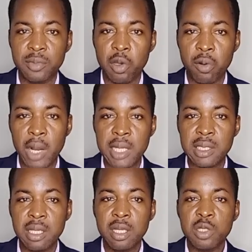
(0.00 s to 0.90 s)
All right?
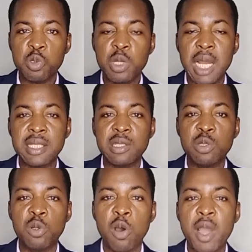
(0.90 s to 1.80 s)
So that you
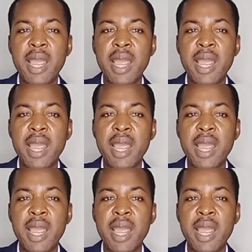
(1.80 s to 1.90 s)
don't